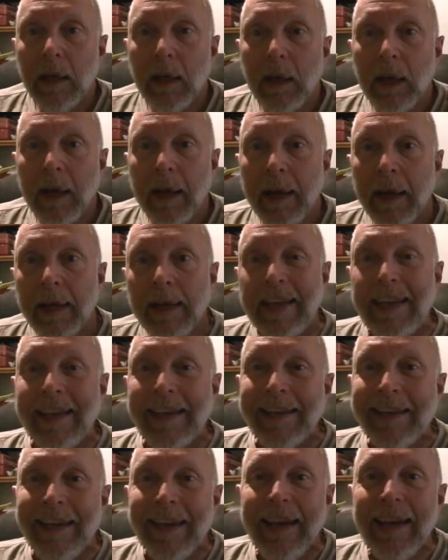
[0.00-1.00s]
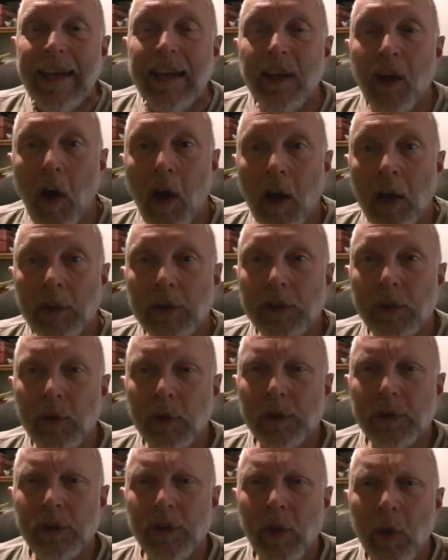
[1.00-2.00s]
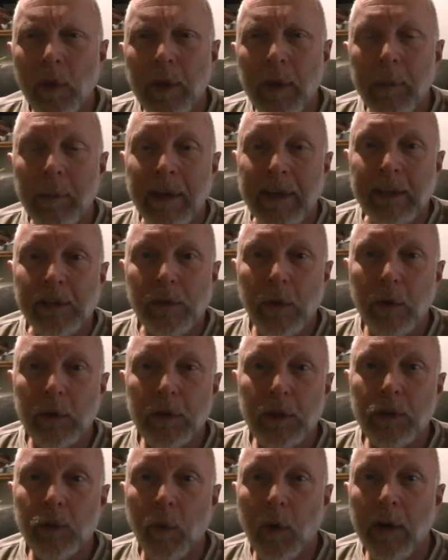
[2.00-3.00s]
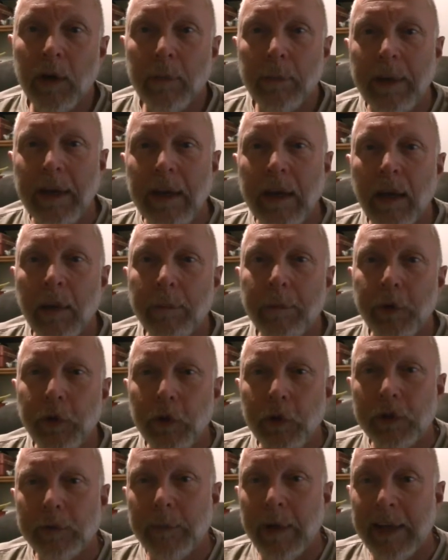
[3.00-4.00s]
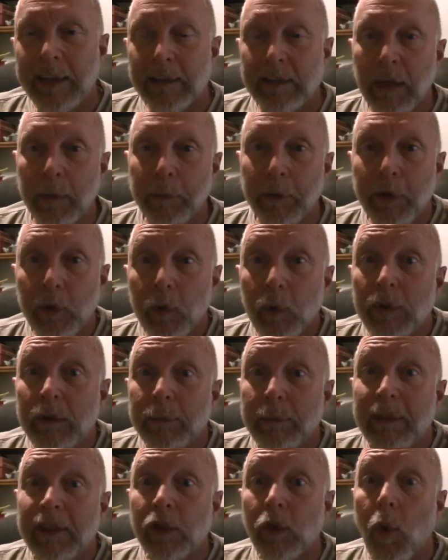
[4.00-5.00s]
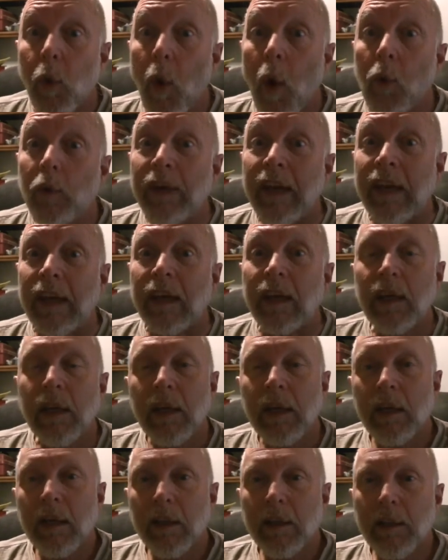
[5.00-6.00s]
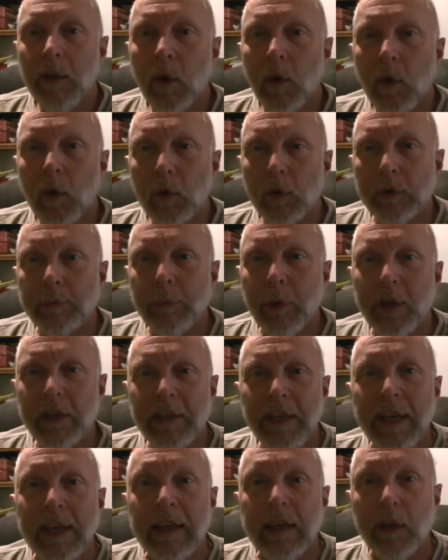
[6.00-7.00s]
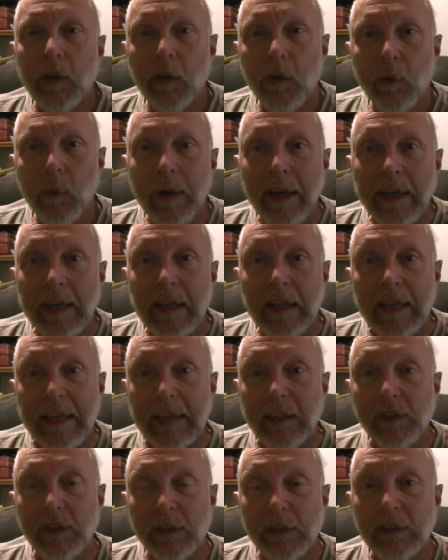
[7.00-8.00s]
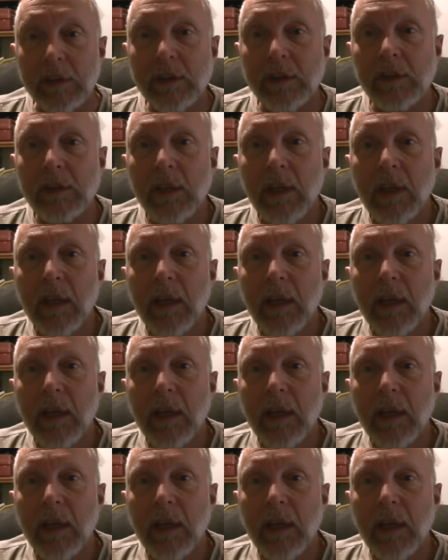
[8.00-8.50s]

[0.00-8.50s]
and indeed also so that my soldiers weren't being abused by someone who was misquoting those particular regulations.